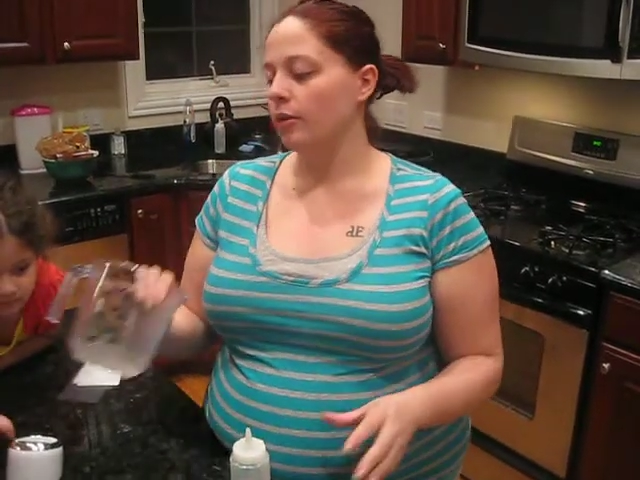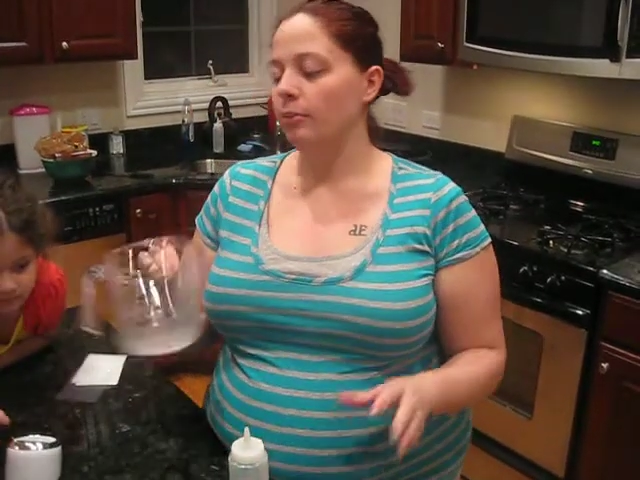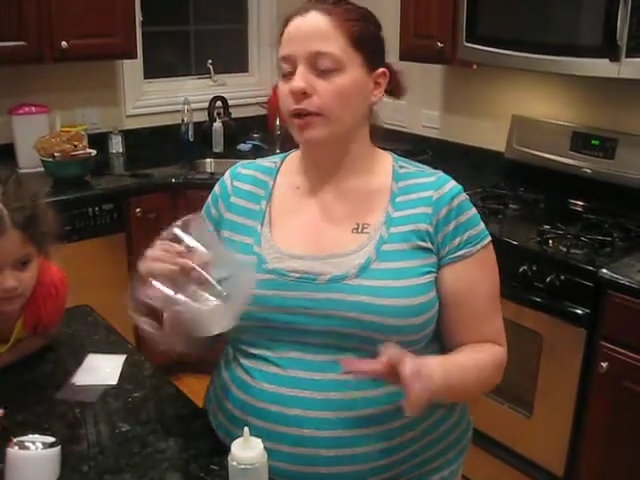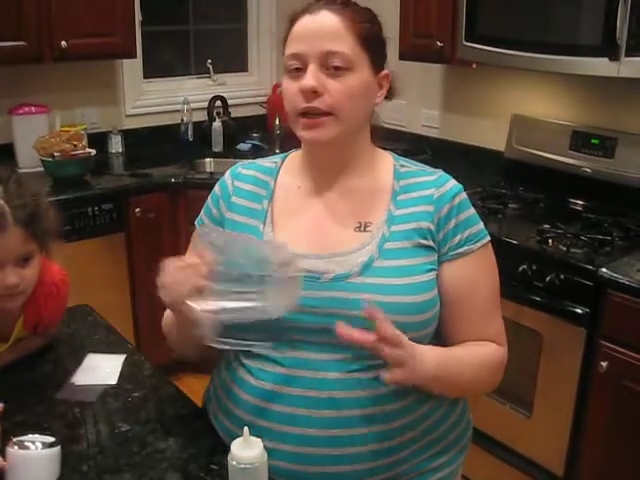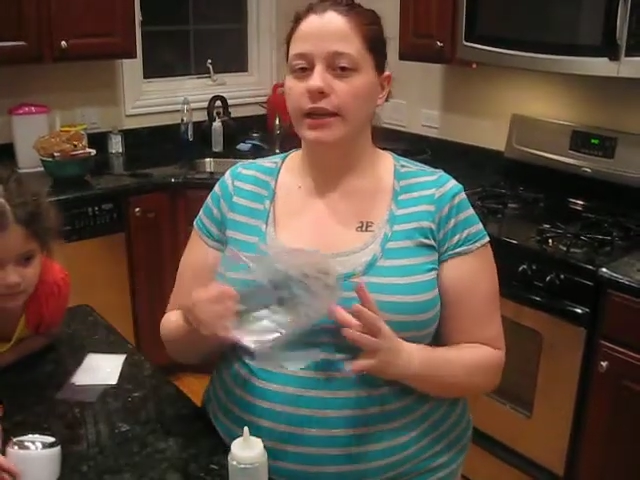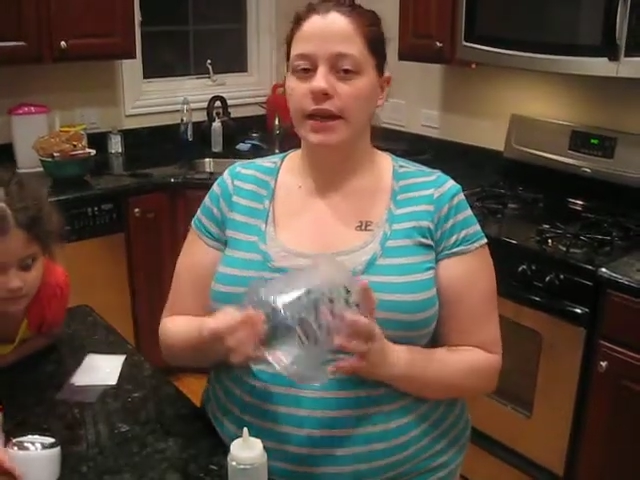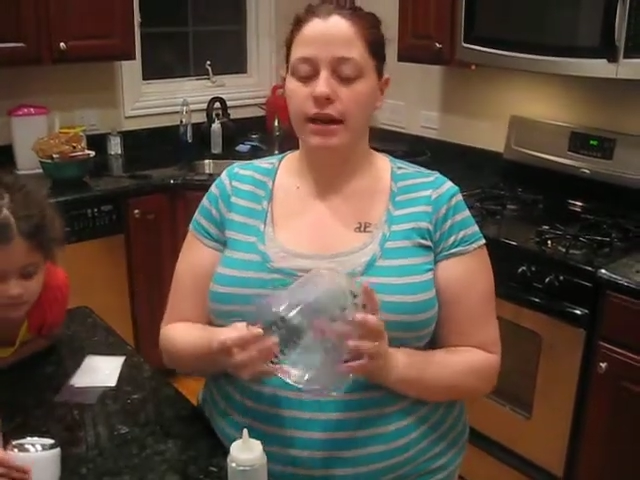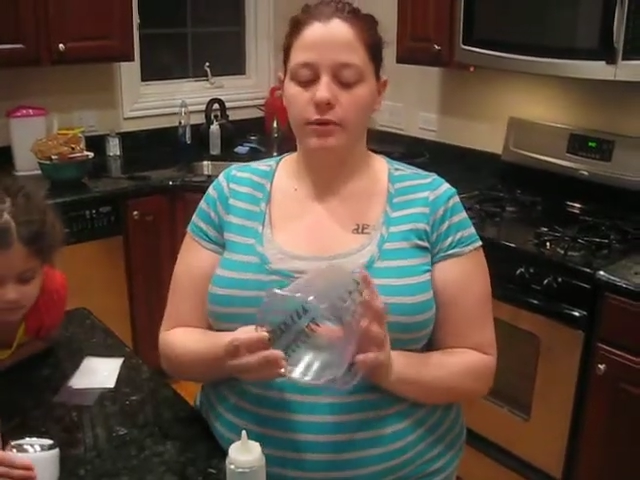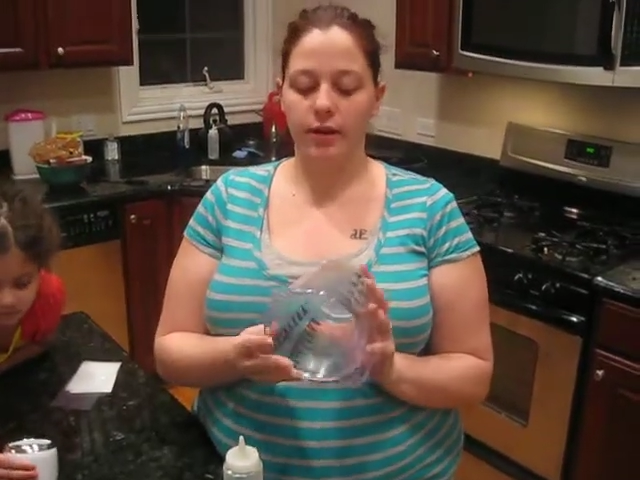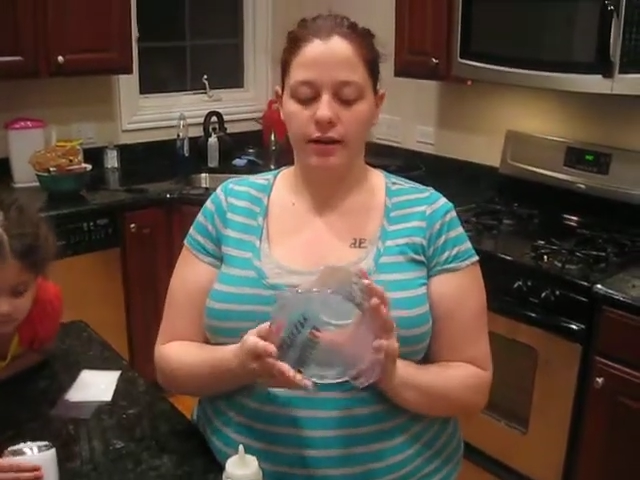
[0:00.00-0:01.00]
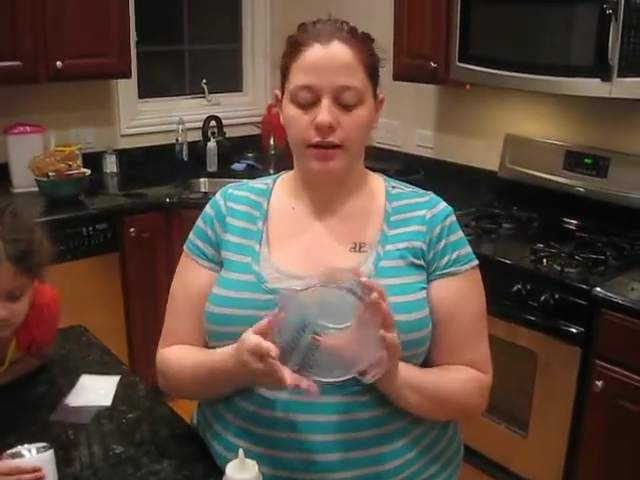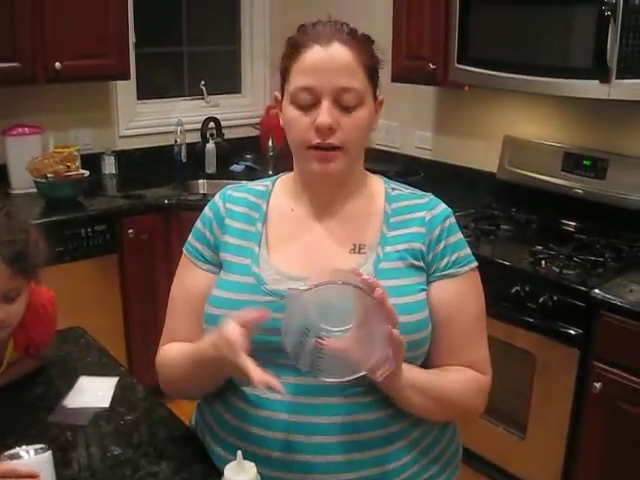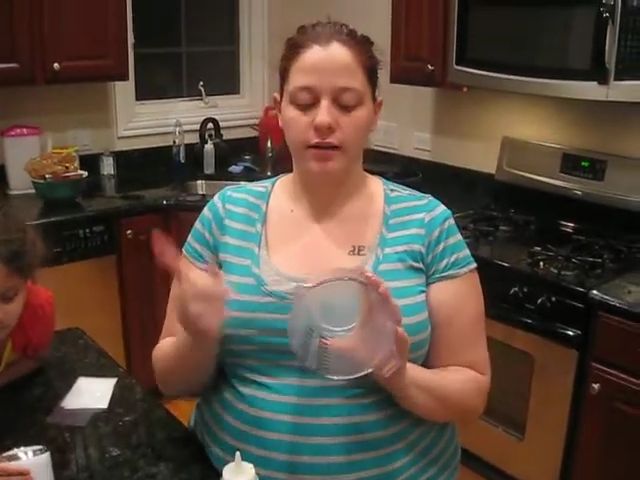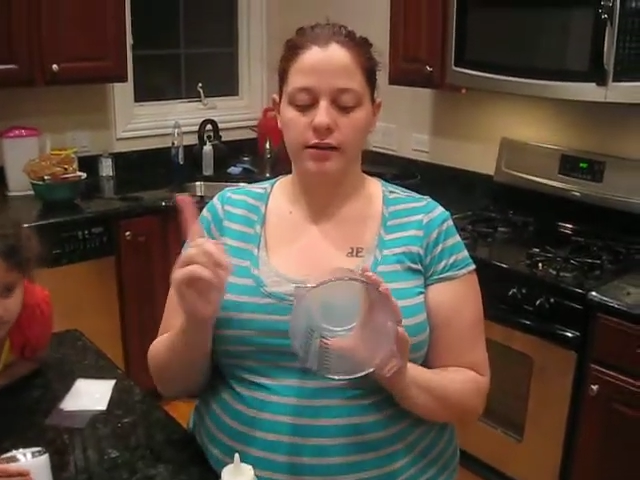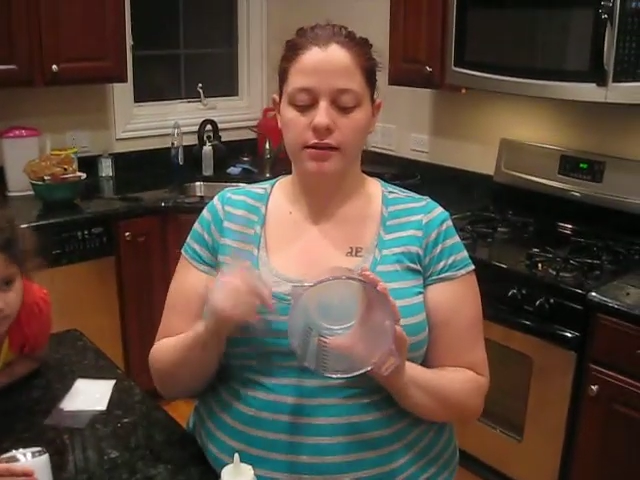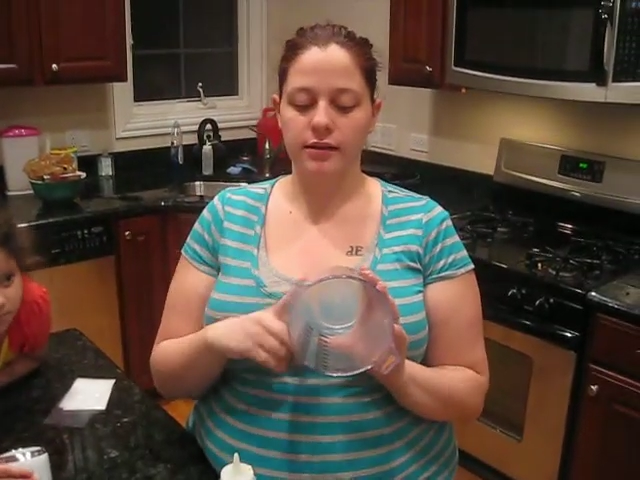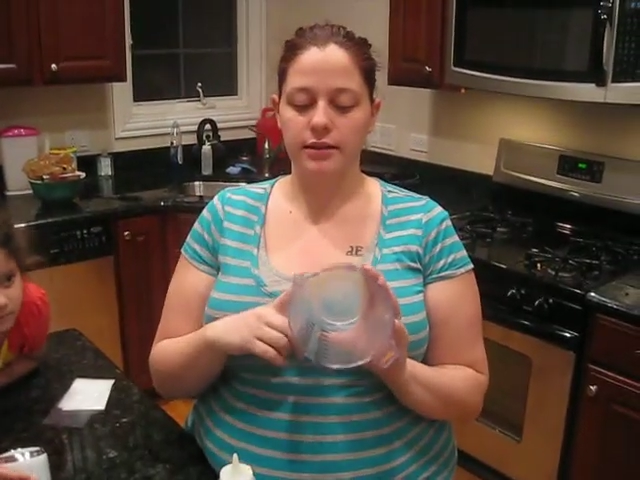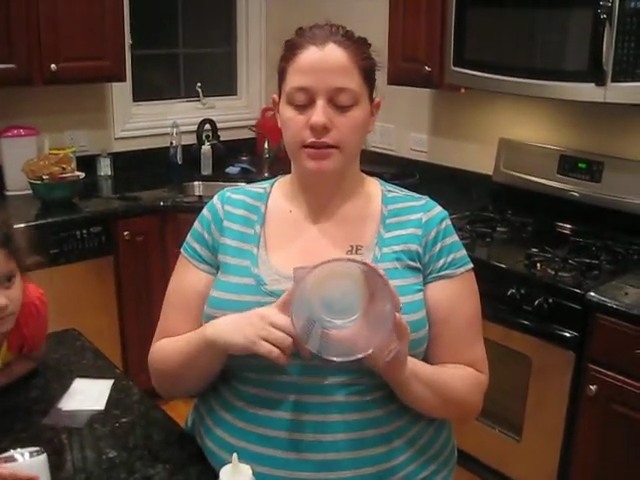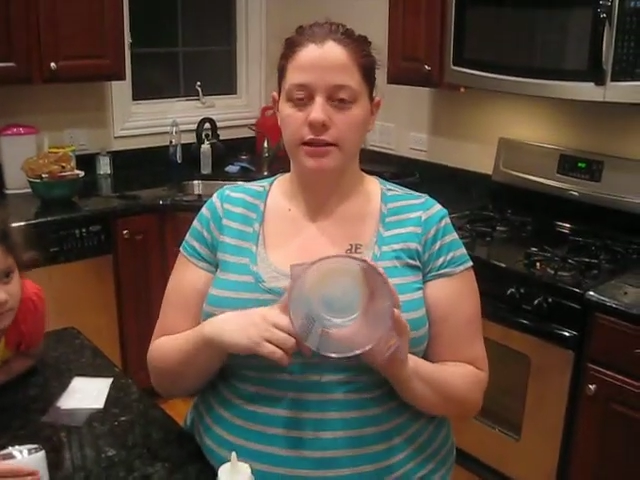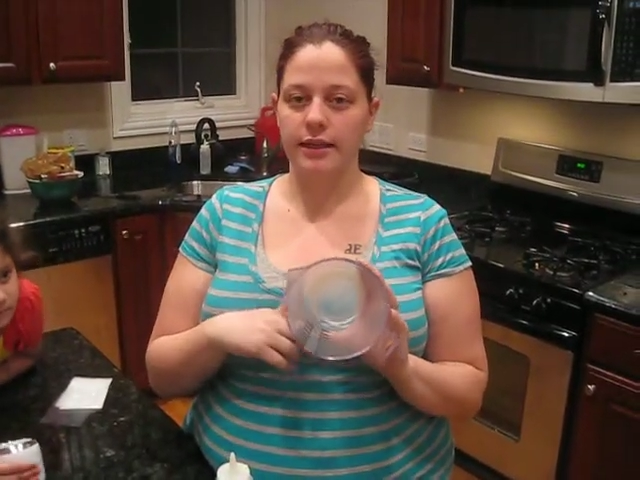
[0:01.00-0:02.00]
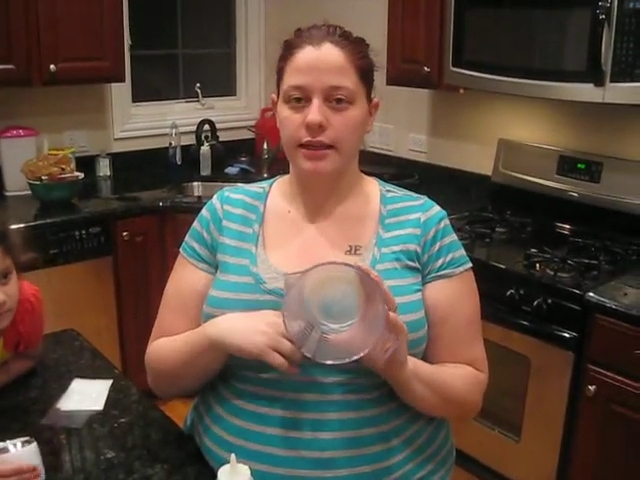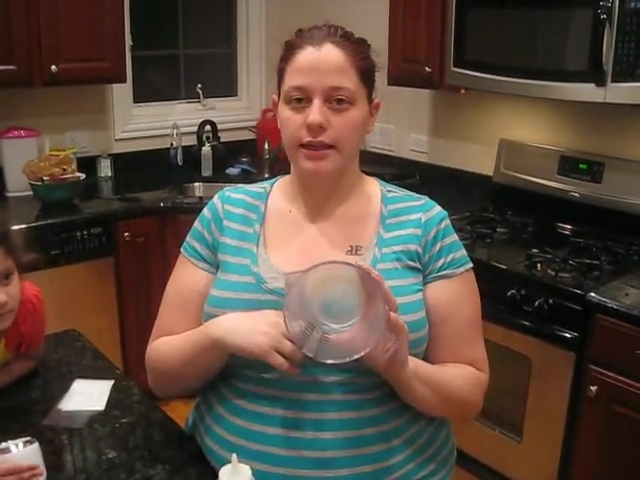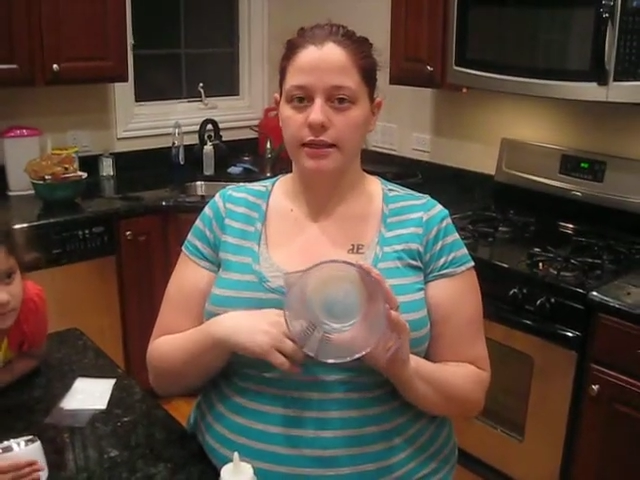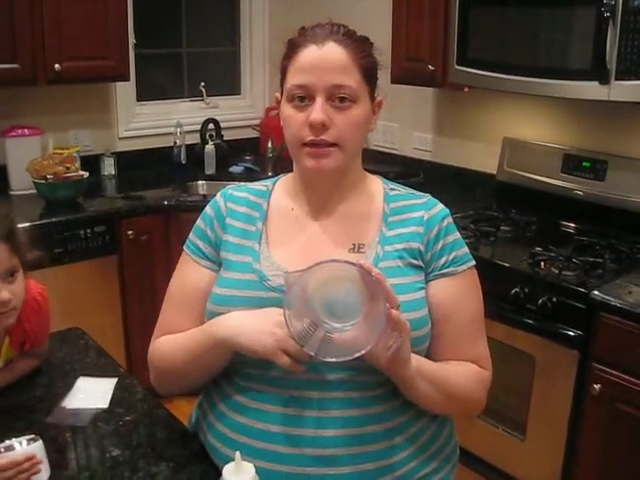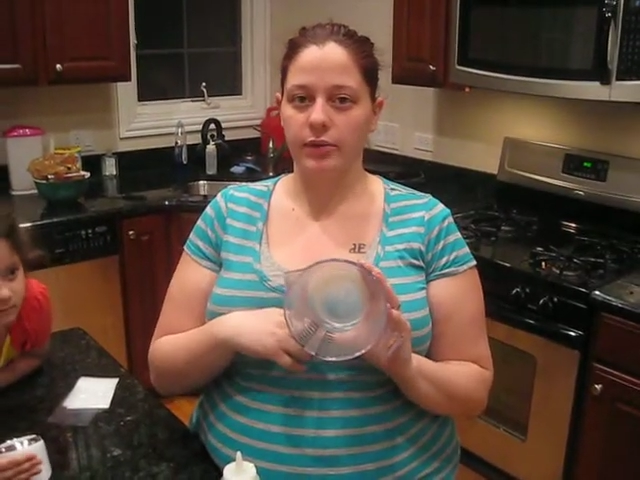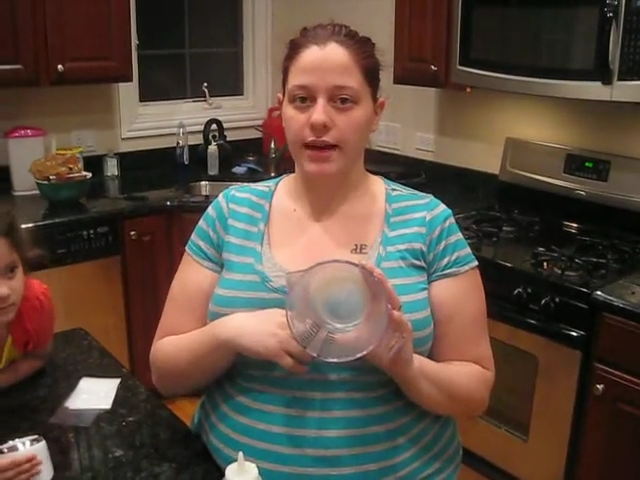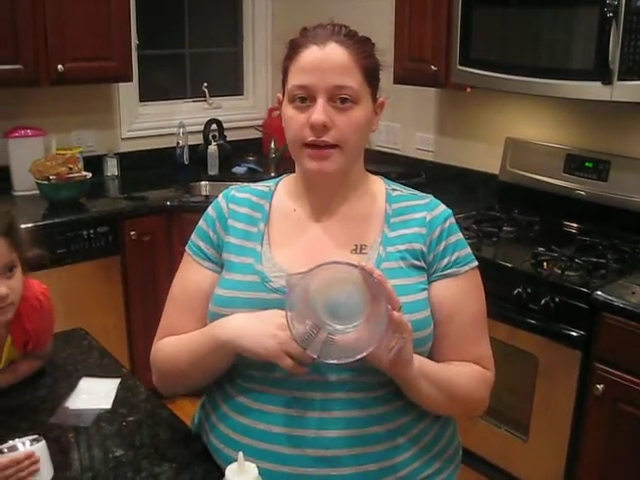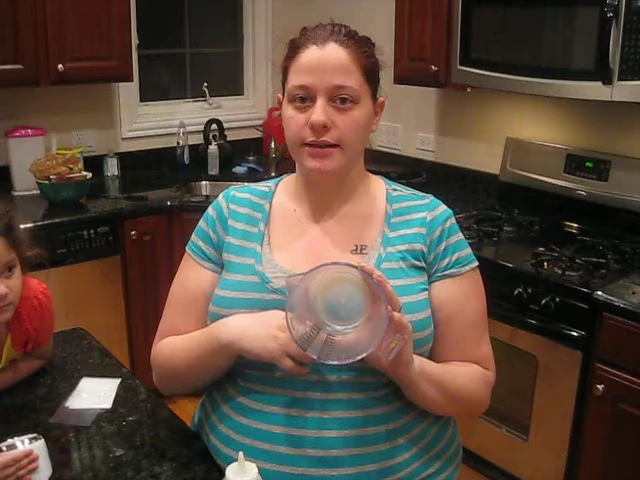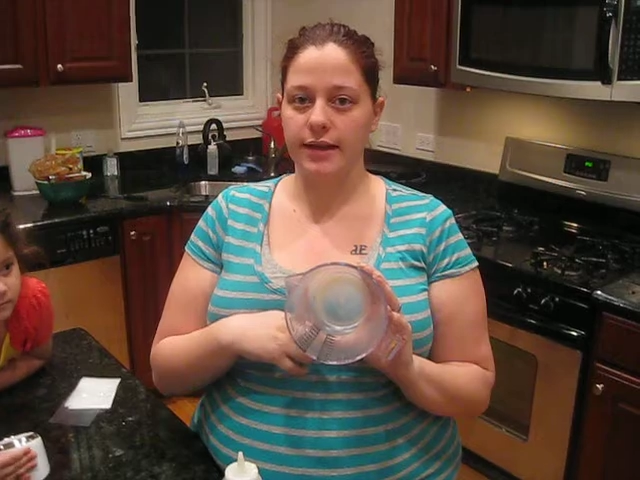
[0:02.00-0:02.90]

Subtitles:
boiling hot water to get the wax